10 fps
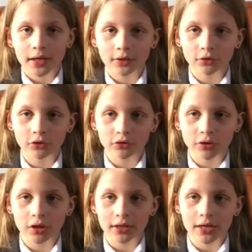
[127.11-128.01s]
And also
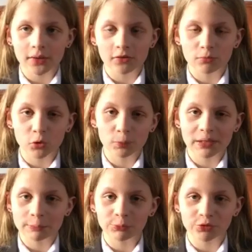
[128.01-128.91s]
I like how there's more
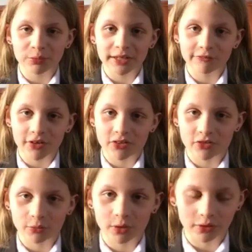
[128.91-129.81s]
people to make friends
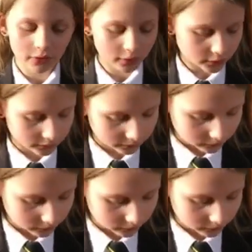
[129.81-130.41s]
with.